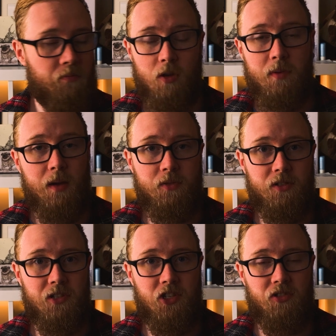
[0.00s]
you'll be able to
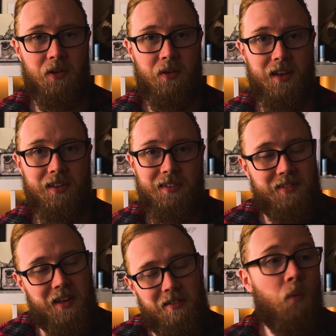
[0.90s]
do this straight away.
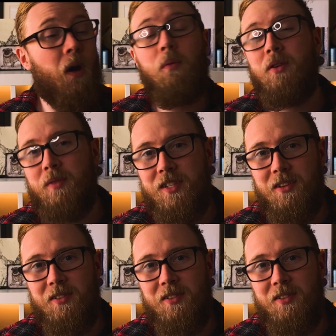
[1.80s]
So why wouldn't we do